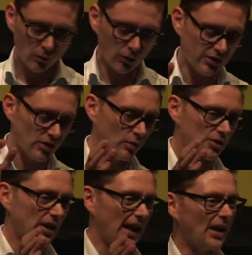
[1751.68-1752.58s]
and what they do
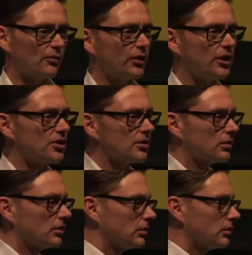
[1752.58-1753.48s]
is they average
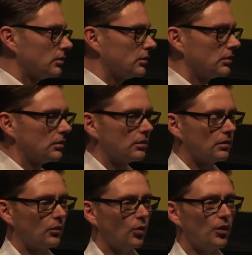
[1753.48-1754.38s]

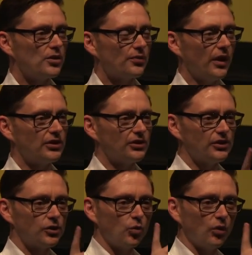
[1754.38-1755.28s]
all those faces
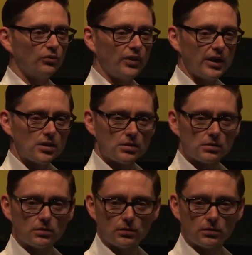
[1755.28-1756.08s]
into one face.